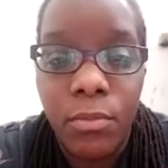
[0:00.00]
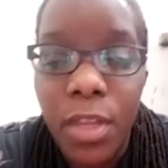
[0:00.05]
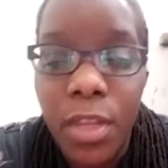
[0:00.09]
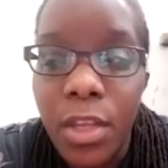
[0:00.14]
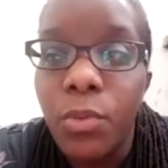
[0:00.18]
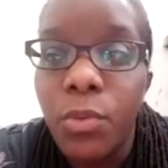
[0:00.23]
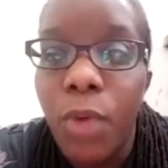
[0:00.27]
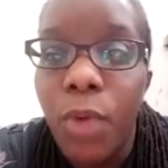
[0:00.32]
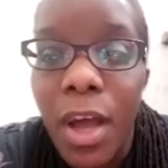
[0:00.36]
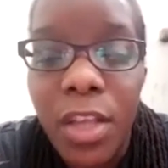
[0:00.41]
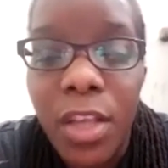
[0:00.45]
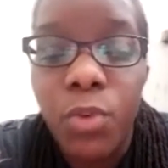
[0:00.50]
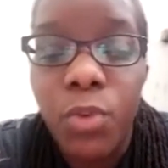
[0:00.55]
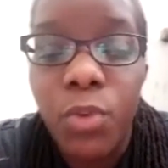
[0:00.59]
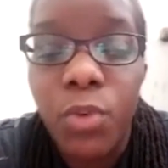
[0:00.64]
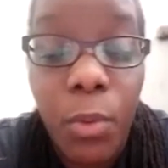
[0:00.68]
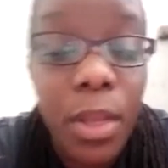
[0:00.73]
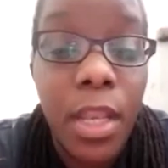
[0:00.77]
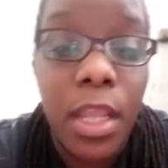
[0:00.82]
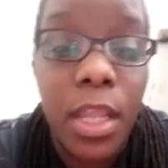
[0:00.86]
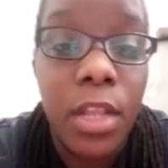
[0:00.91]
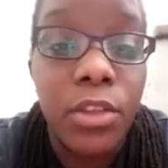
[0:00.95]
That's what
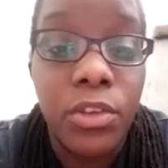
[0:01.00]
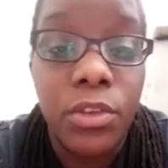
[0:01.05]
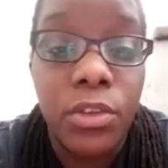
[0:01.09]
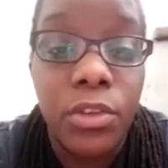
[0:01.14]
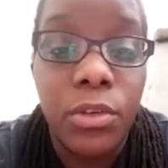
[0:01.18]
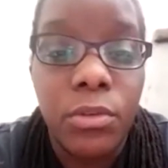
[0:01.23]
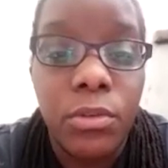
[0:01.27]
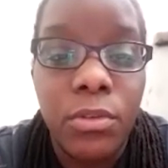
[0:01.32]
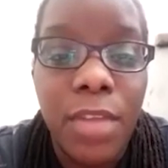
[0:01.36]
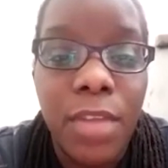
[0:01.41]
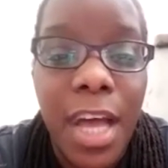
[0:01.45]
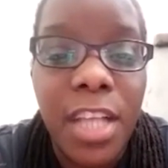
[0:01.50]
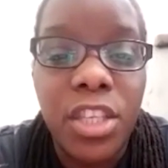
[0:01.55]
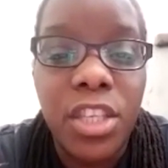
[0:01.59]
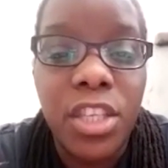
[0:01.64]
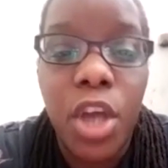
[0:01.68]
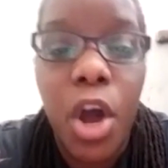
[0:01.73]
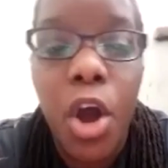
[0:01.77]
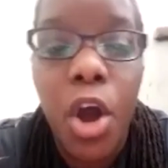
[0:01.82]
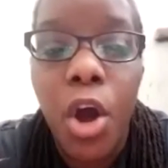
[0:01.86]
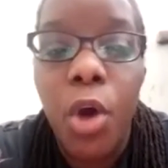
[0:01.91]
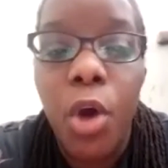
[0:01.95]
we need to do. That's
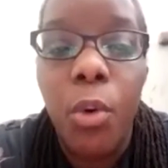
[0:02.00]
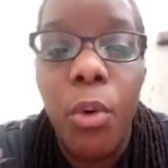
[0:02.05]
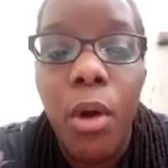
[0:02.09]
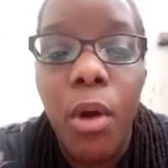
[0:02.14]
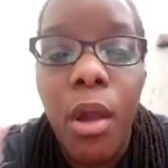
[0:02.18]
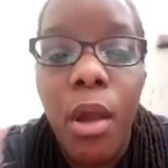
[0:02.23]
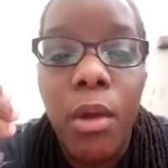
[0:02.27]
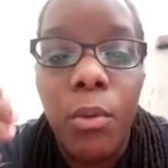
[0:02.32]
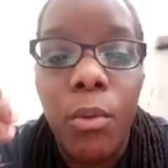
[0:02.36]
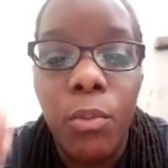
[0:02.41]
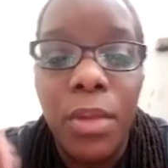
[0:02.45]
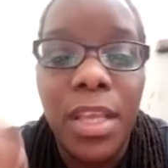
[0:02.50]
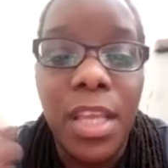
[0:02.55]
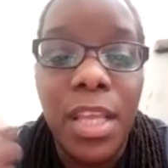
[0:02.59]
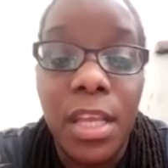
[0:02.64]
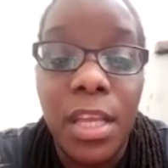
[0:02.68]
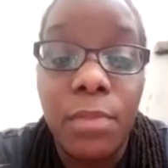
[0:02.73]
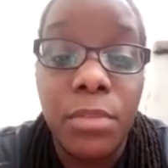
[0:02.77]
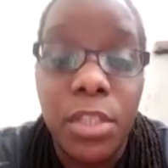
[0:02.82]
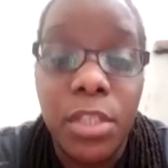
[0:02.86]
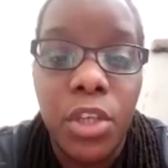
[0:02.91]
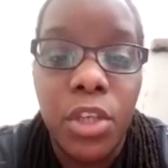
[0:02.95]
how we
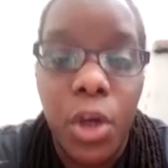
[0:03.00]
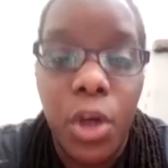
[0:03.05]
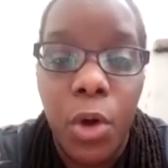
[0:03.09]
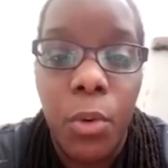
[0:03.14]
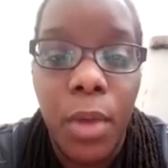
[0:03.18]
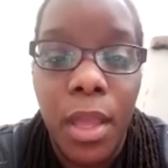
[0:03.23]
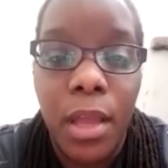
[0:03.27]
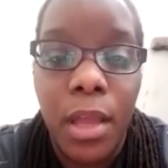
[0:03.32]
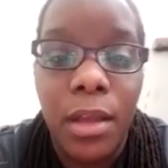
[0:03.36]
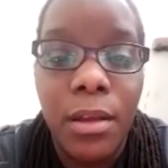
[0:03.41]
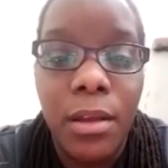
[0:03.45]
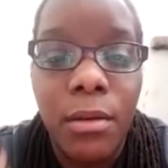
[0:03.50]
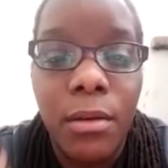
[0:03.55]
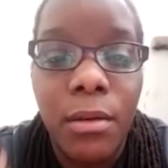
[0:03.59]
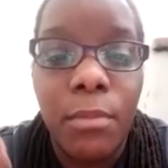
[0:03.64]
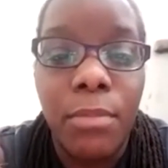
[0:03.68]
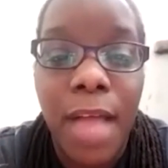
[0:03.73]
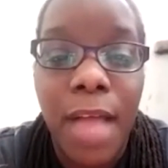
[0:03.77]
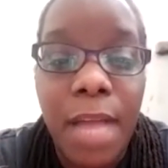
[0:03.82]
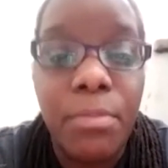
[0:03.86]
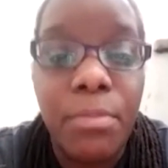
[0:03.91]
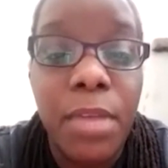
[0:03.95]
keep this going.
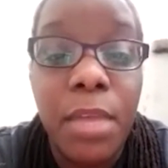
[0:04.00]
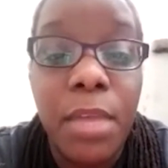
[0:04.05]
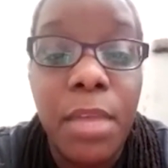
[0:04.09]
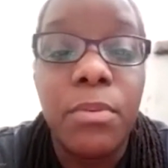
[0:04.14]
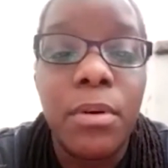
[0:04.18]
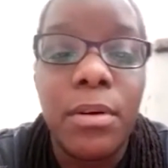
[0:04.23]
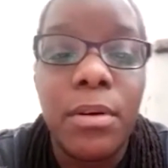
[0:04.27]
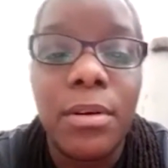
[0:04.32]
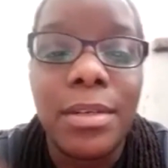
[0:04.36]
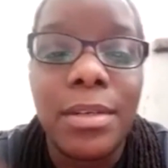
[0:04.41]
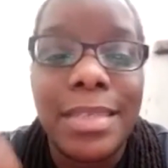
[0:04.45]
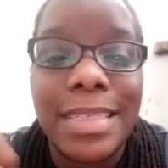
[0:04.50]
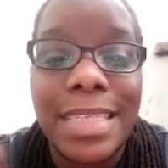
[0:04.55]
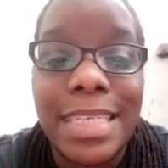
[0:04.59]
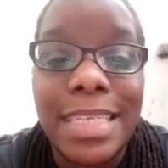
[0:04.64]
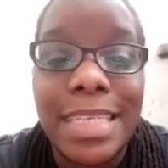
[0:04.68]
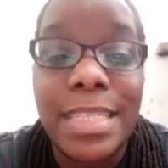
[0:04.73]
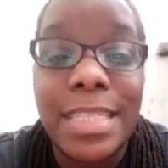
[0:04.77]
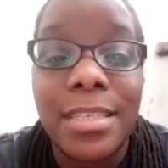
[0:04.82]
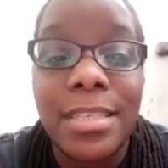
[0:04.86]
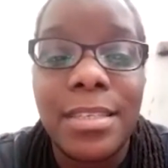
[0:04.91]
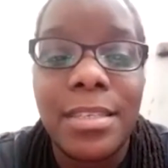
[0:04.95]
Black people
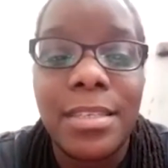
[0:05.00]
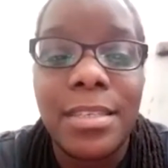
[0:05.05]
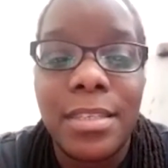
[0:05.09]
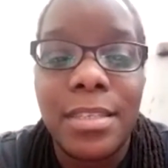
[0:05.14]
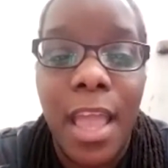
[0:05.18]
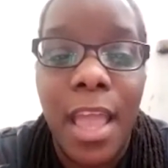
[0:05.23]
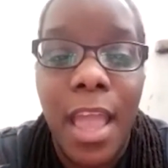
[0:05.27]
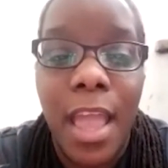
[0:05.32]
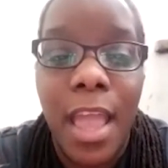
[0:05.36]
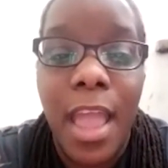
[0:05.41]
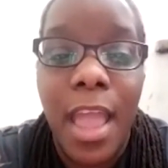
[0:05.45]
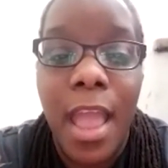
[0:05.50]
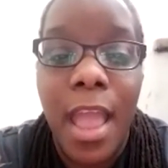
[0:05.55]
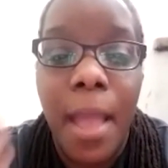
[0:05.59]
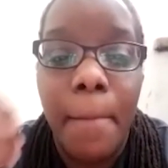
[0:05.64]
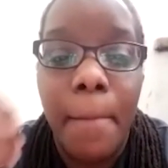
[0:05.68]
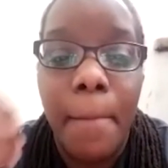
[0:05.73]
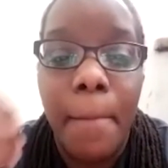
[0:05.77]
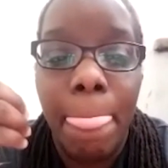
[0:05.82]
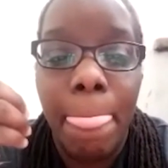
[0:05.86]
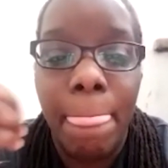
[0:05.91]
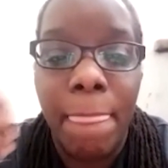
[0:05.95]
need to stay
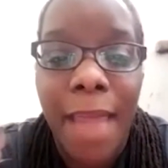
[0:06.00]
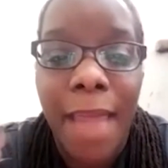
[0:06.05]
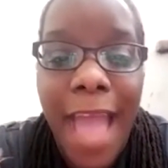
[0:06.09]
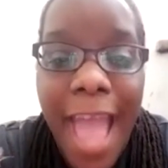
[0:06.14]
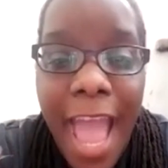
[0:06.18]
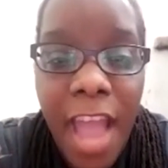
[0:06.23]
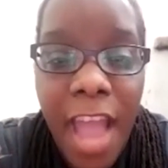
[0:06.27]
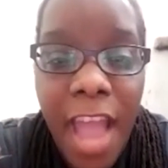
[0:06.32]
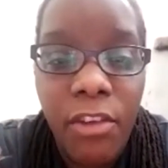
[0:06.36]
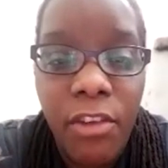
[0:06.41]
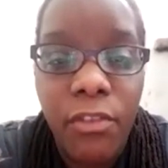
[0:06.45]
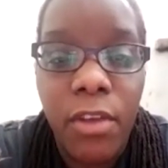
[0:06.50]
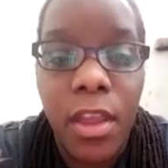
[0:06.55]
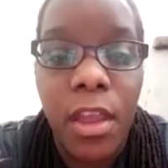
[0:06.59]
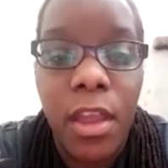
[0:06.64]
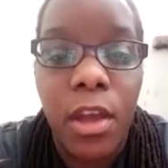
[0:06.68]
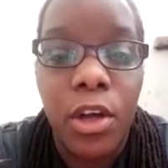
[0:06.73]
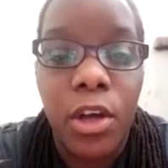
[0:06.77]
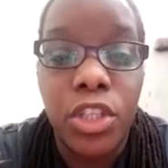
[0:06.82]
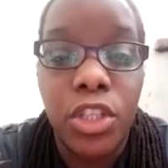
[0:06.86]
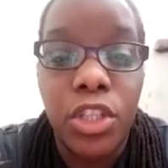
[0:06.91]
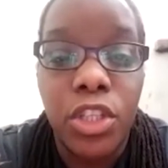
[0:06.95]
angry
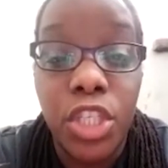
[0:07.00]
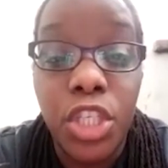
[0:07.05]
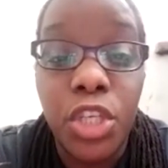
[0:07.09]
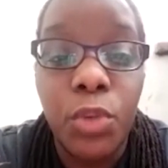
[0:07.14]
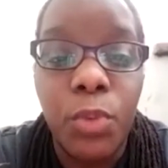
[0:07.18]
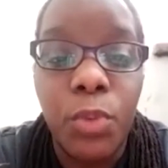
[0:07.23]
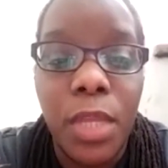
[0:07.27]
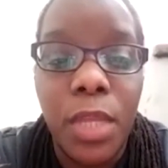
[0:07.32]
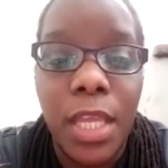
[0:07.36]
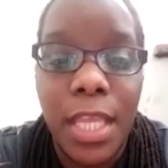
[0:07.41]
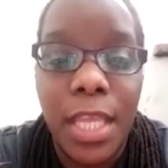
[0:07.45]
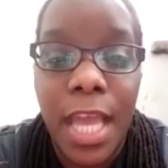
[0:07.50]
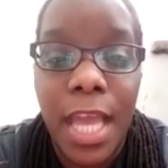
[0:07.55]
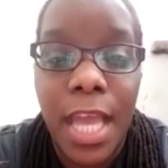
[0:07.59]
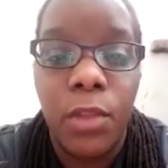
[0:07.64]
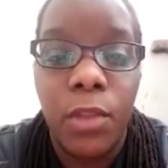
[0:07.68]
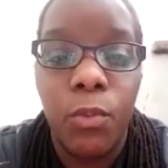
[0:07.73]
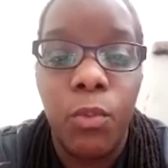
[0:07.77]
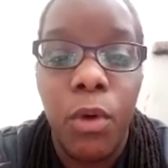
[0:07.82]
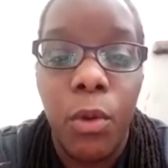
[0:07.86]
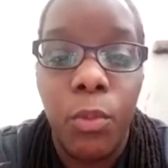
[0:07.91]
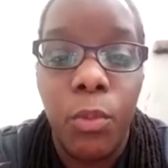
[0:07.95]
until we get
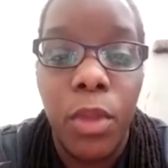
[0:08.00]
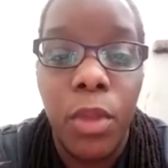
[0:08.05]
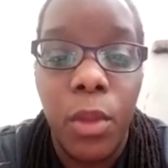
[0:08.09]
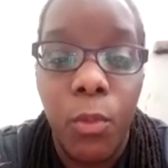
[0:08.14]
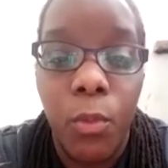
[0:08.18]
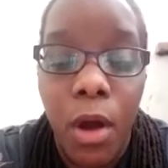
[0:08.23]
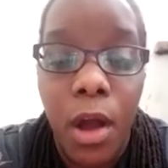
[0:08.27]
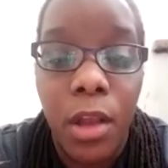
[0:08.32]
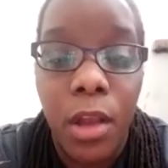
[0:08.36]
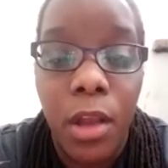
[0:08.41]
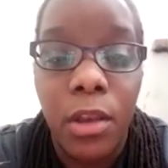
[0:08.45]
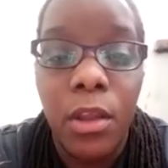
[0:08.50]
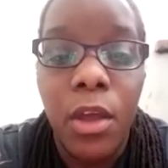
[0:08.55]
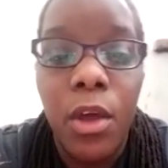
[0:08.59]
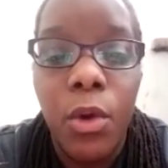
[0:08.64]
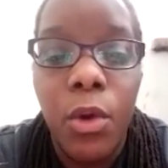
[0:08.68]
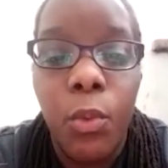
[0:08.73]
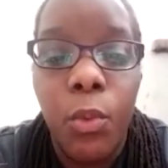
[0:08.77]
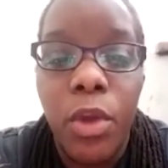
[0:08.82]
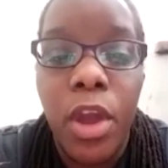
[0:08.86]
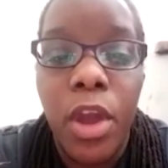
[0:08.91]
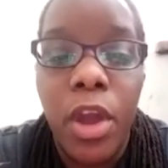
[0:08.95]
what we want.
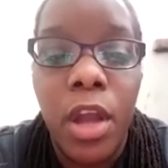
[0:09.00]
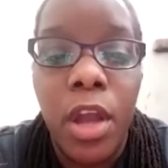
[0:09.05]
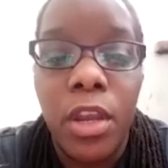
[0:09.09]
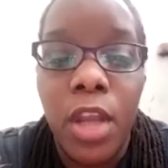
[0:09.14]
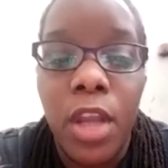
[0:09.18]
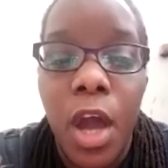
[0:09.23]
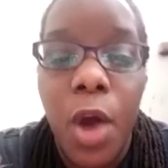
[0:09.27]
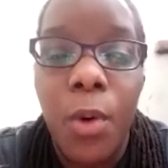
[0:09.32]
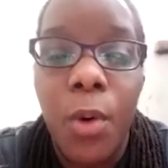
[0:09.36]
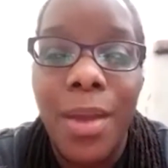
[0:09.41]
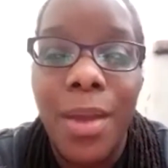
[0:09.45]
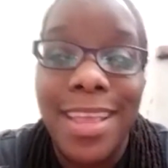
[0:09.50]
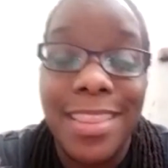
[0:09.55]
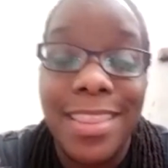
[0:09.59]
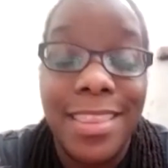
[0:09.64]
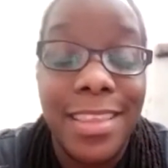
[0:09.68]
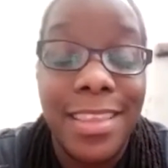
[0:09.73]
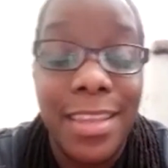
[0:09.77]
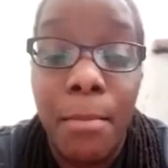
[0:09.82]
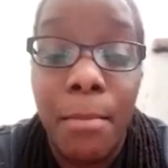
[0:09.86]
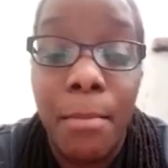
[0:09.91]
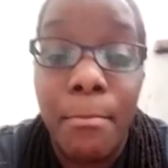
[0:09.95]
We are now in
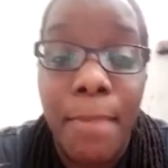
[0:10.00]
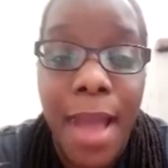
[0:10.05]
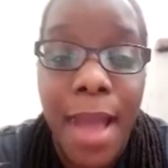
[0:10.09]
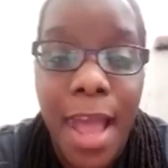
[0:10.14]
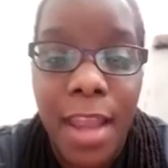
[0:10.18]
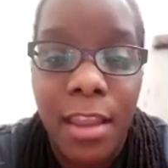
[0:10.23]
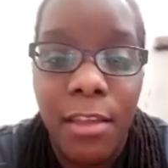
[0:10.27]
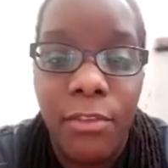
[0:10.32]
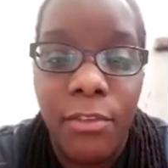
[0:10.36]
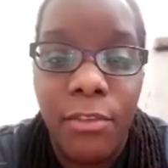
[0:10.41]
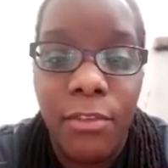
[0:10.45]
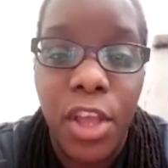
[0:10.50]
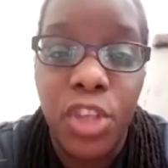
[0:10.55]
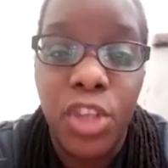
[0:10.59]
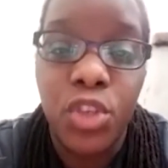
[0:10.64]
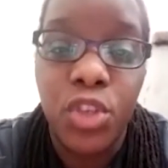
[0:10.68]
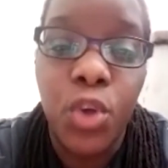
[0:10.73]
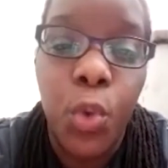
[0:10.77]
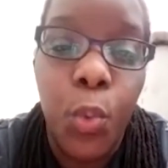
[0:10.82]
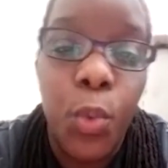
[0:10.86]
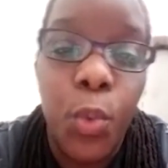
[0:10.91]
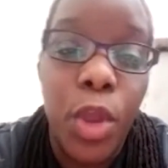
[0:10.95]
the demanding
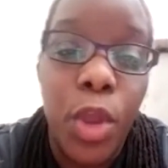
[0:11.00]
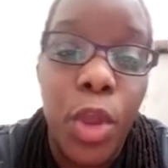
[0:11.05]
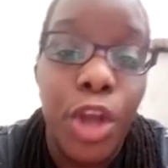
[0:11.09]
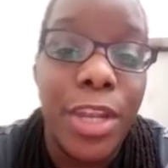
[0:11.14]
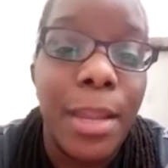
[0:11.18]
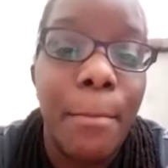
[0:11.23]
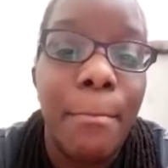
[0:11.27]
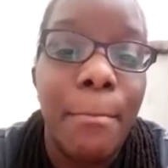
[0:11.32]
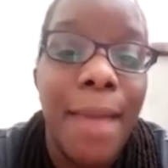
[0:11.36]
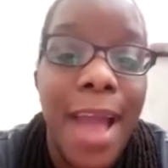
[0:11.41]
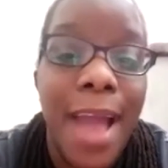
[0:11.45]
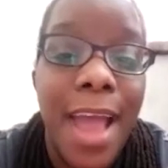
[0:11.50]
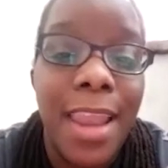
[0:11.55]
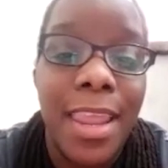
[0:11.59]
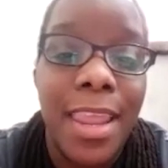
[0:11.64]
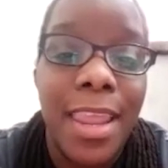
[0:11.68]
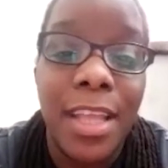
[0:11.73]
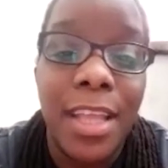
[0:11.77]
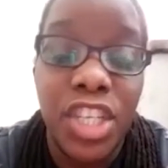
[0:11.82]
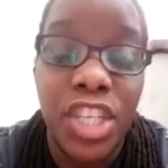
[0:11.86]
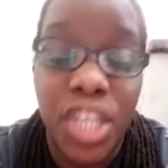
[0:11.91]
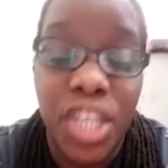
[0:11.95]
phase. We are
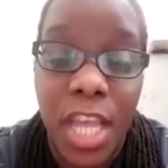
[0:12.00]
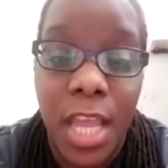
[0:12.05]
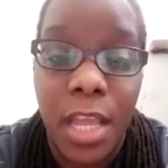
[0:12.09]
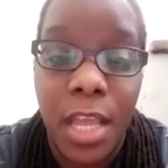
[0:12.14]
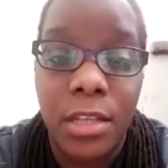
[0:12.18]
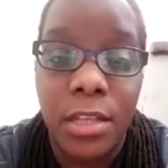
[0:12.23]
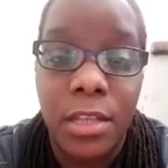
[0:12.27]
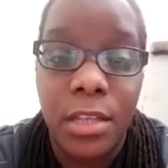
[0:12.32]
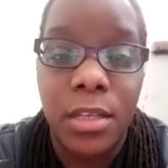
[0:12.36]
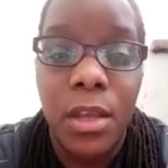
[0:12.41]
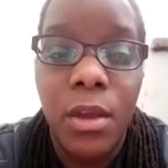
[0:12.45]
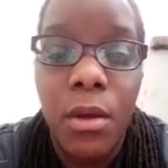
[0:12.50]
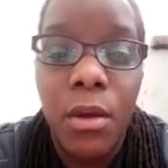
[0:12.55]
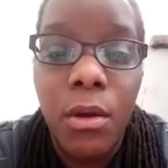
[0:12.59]
demanding change.